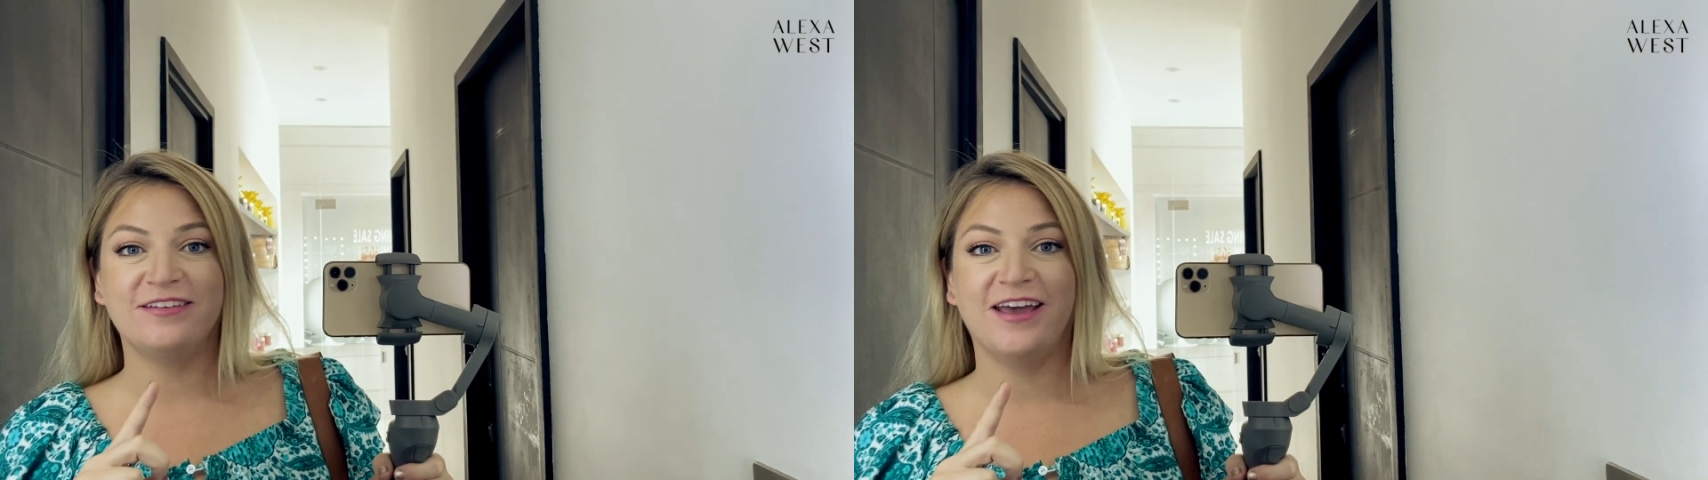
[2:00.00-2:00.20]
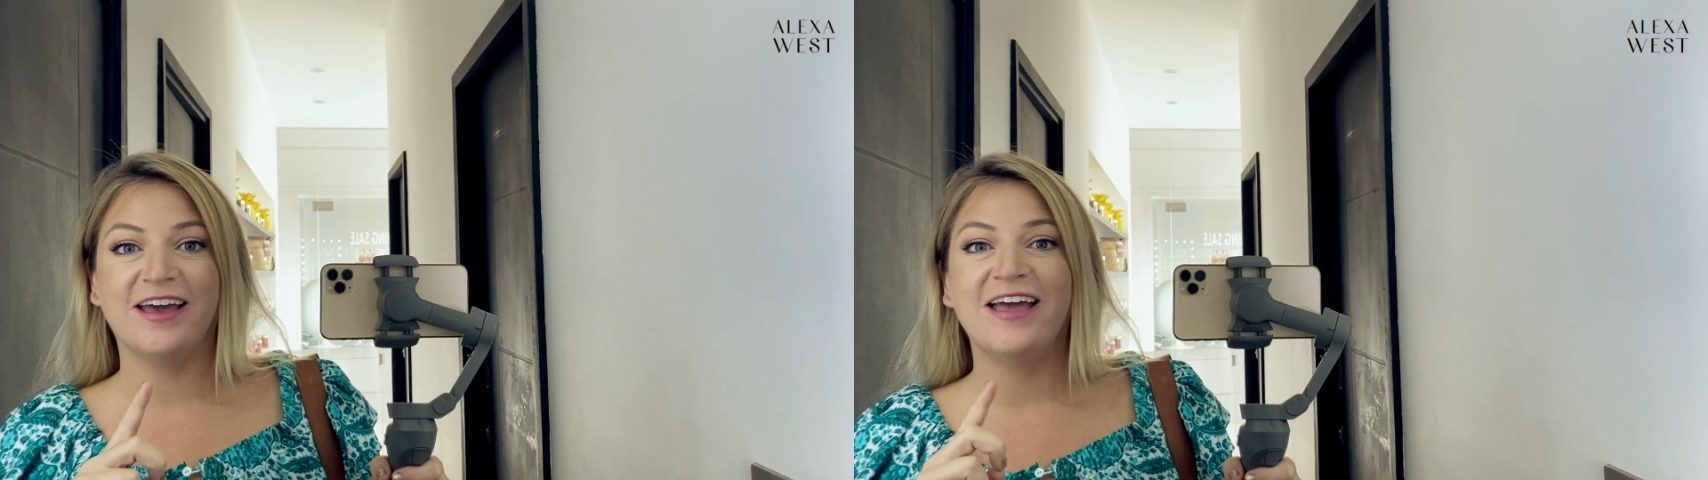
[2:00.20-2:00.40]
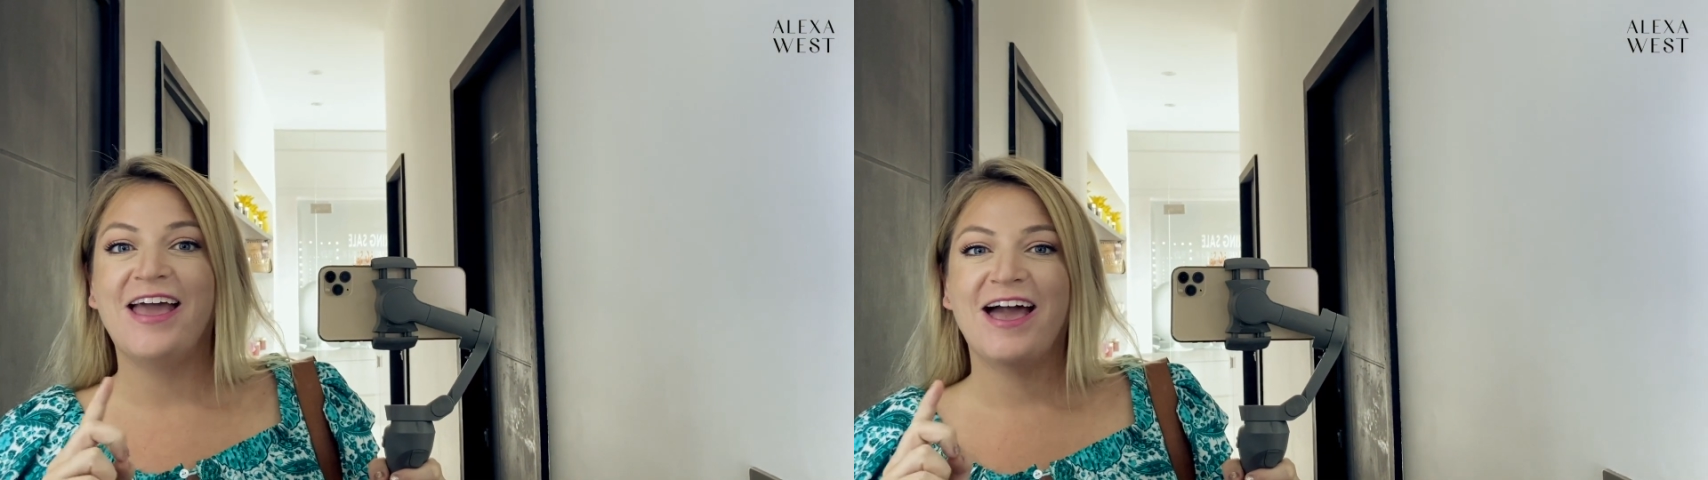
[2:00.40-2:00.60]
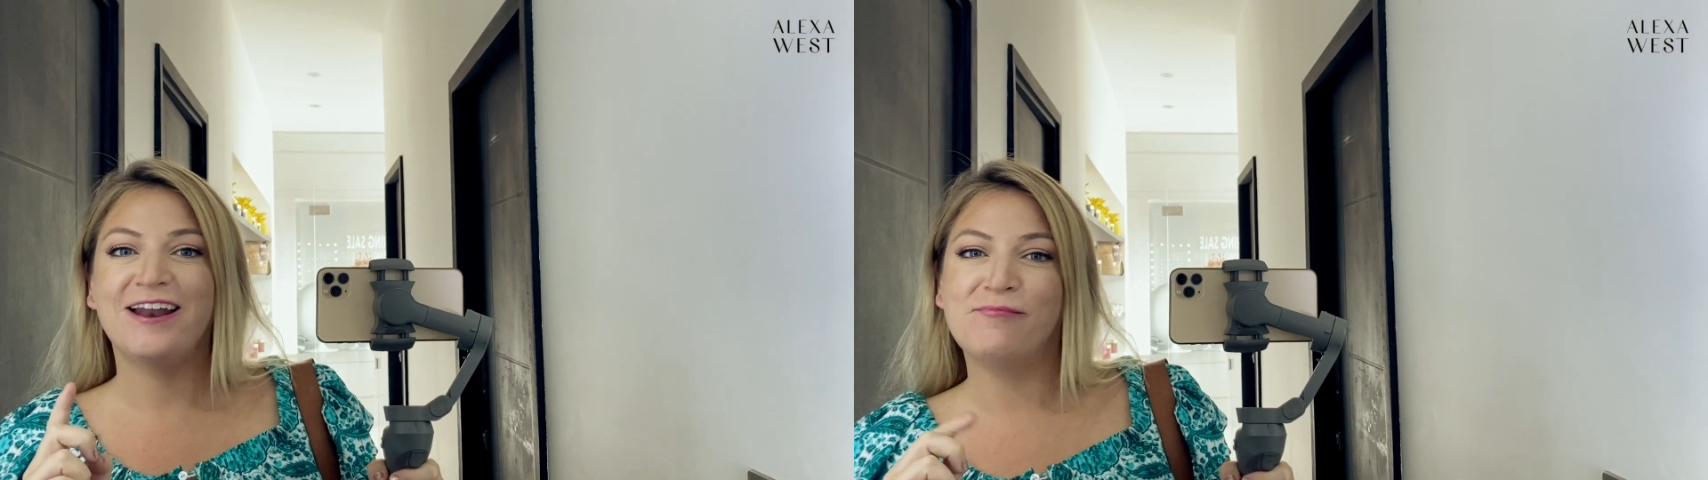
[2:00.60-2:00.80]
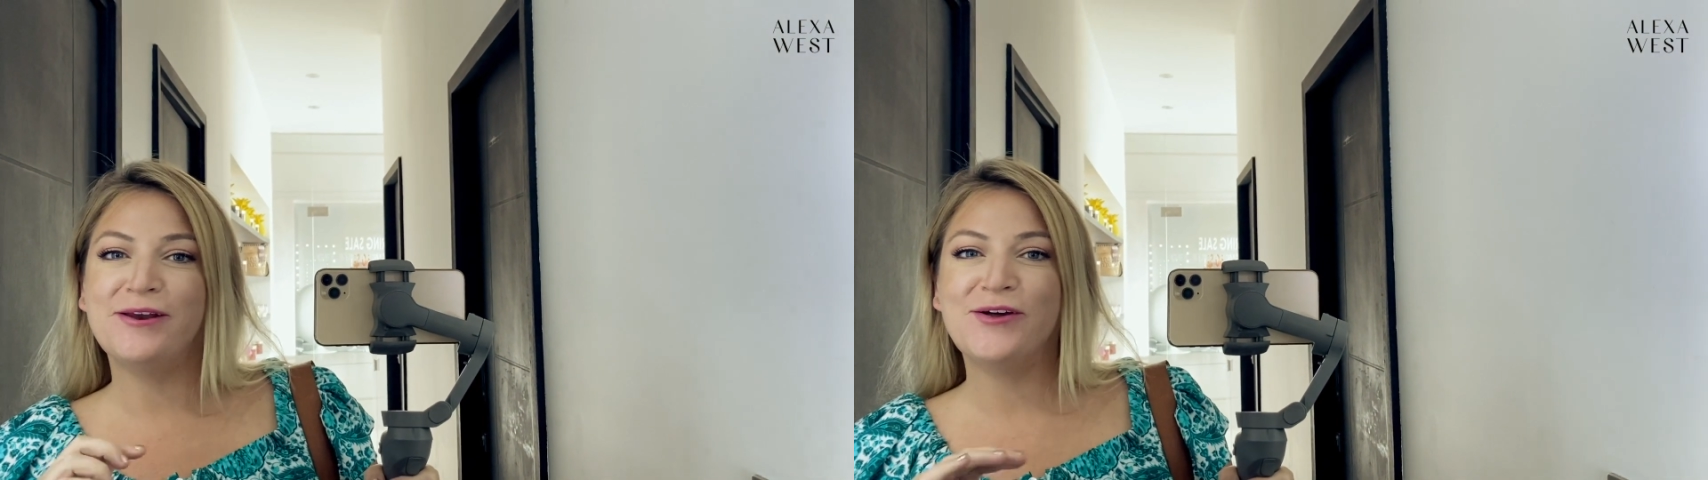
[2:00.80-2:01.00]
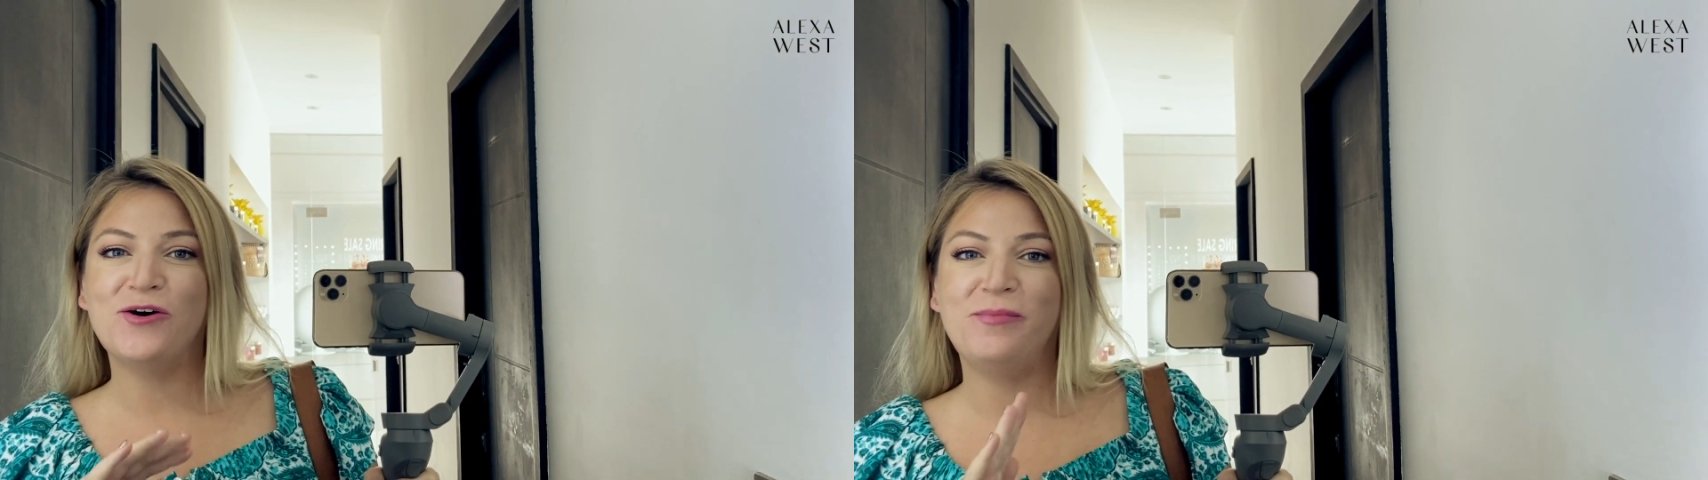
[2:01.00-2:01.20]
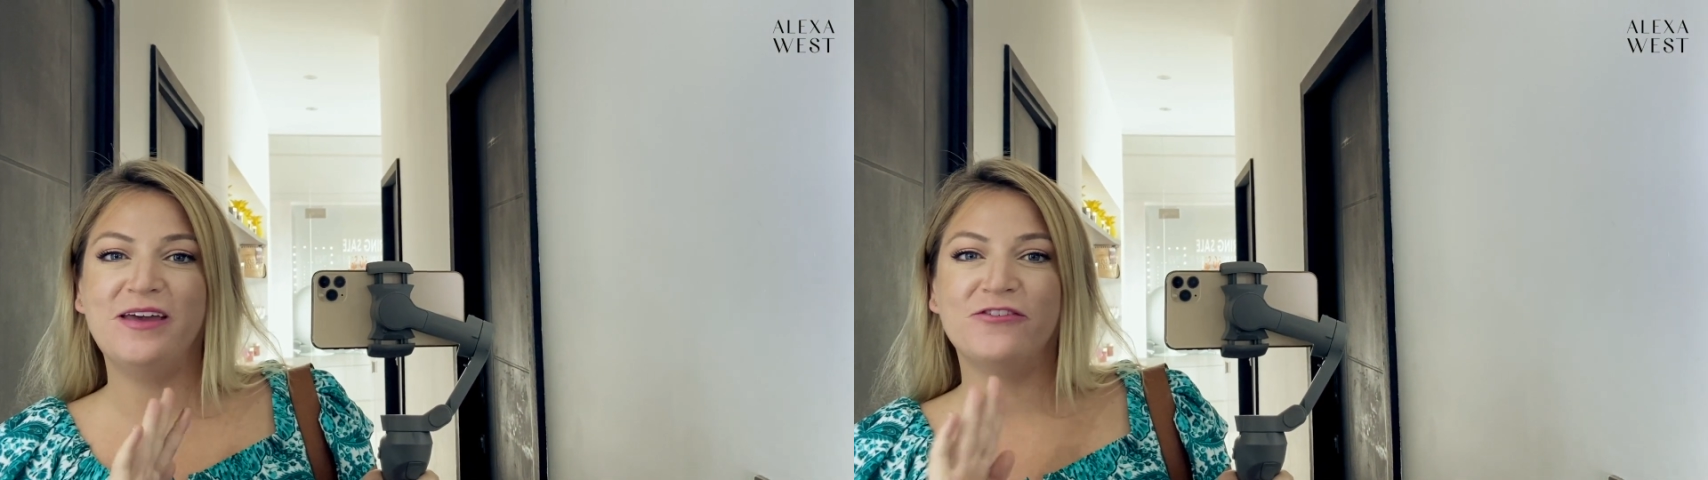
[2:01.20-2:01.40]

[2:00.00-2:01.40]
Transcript: And I'm gonna go be